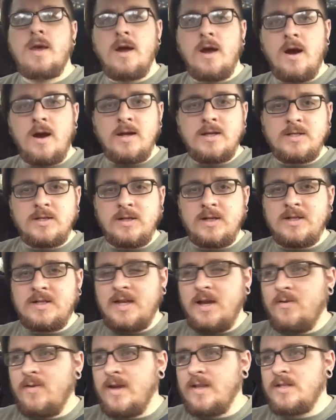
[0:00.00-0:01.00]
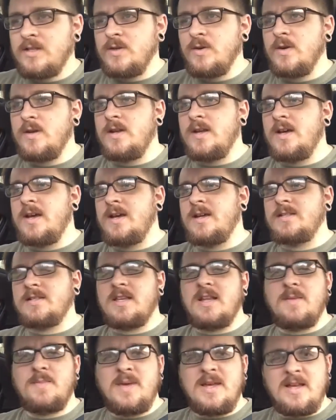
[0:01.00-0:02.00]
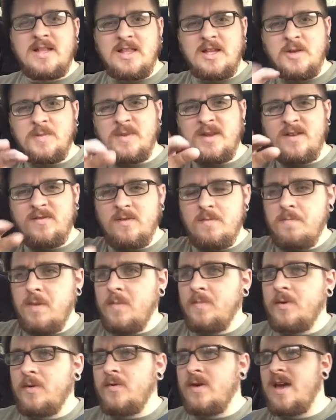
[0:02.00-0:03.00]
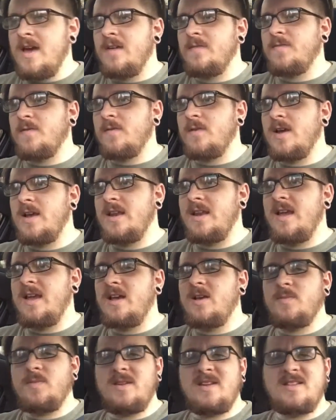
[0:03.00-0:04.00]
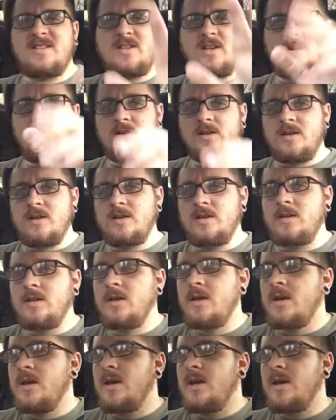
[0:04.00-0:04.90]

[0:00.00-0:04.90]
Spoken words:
Alright, so let's get right to it. It's going to be a little bit of a bumpy ride for right now, but it's all good.